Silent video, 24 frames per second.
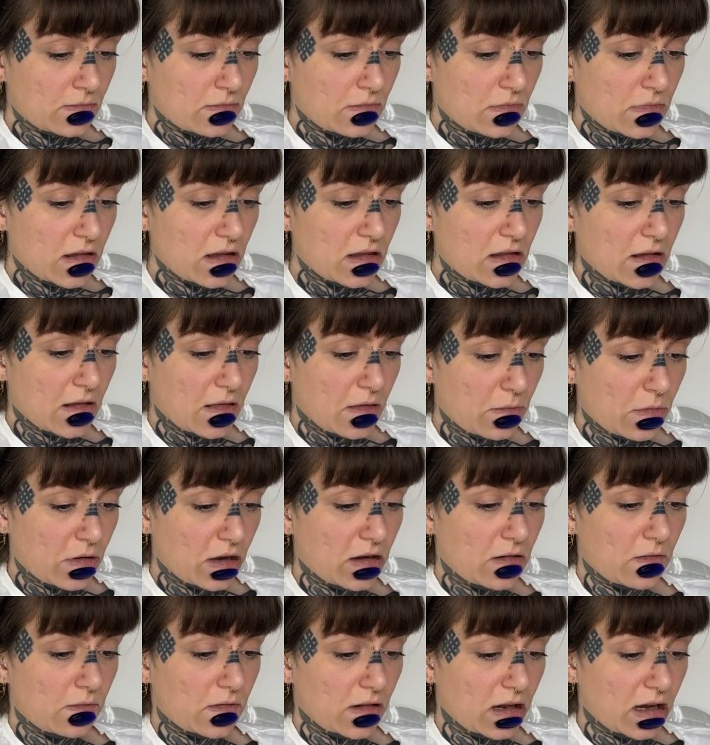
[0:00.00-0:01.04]
think that's quite
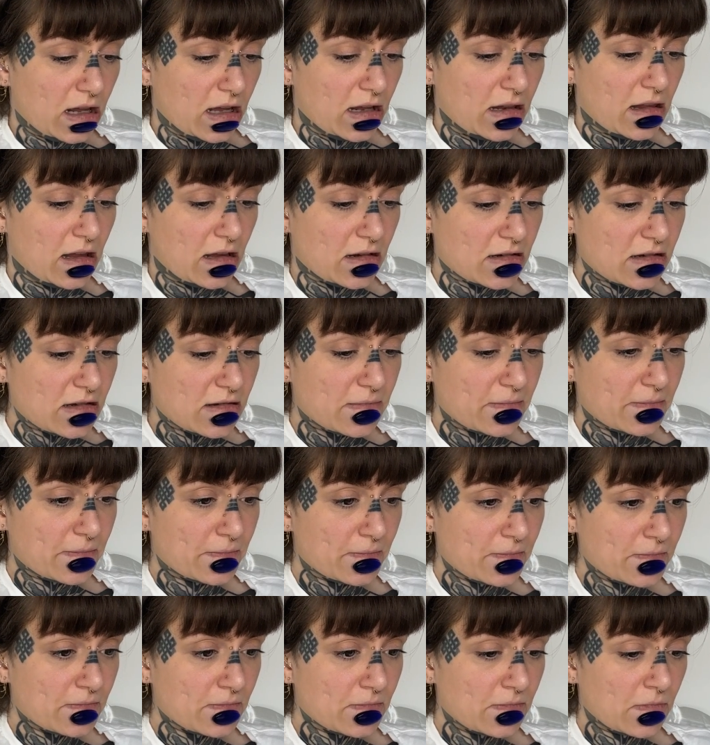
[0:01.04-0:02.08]
lovely like that.
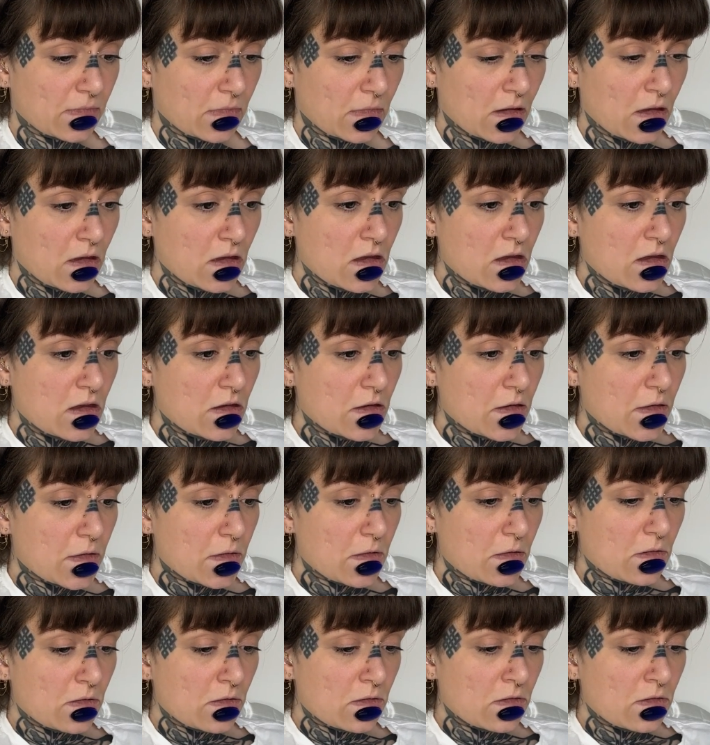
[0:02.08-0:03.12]

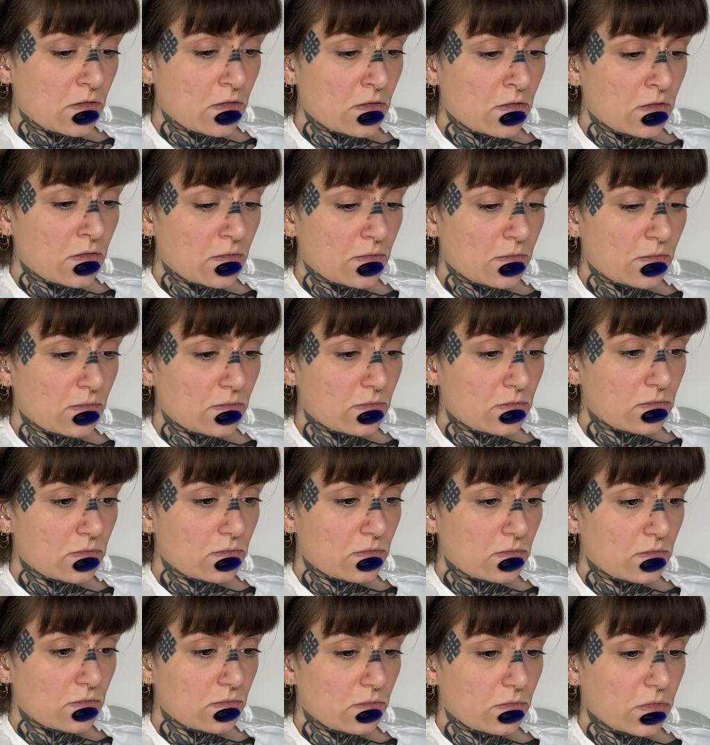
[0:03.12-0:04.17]
So
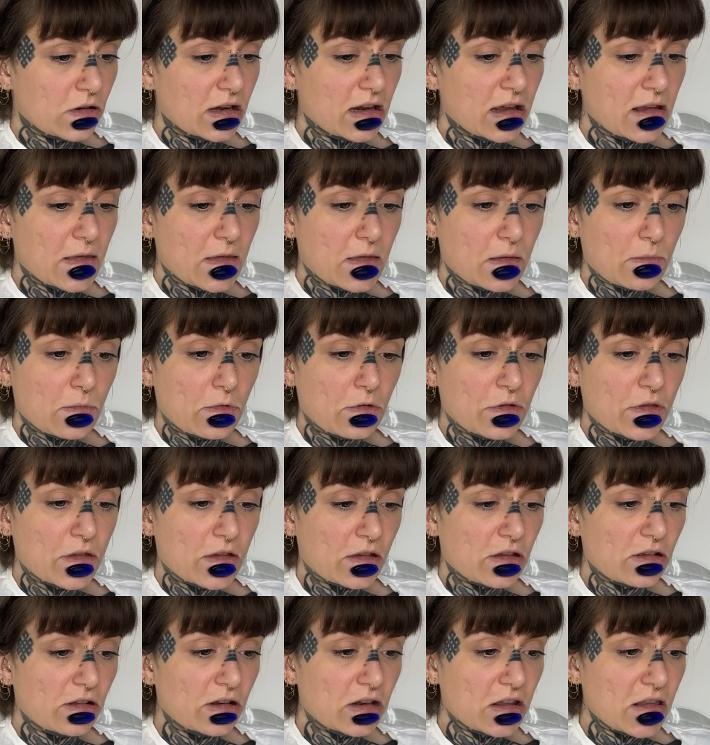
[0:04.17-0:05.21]
we need some other
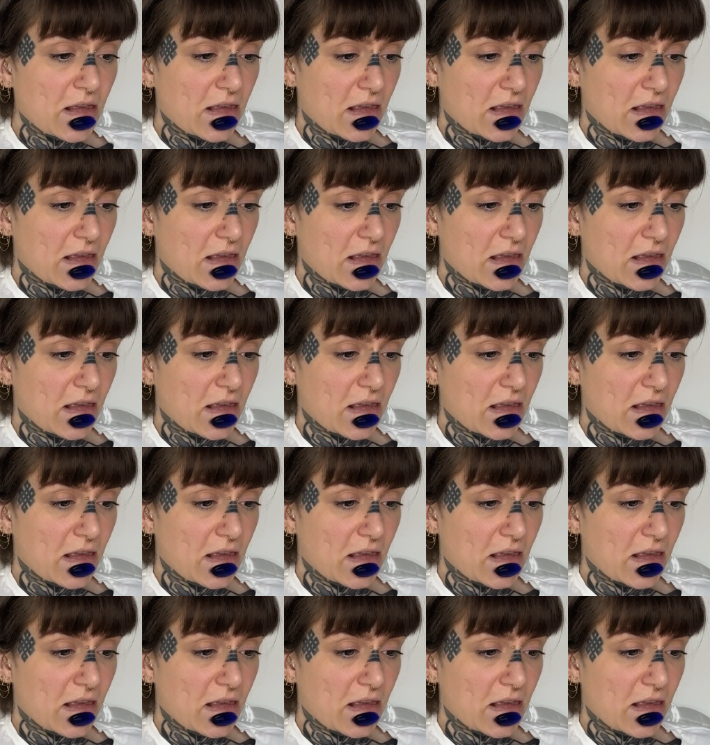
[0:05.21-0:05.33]
colours